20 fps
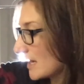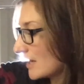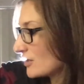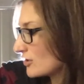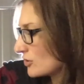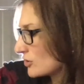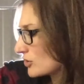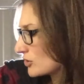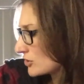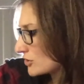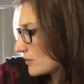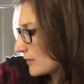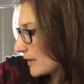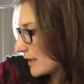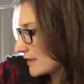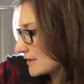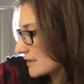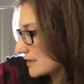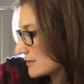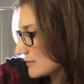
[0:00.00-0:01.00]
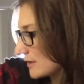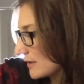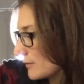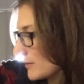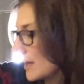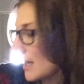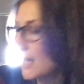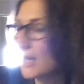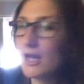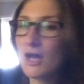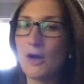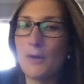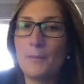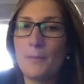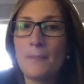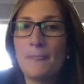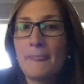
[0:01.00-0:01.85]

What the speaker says: I know you're so antsy, so we gotta go.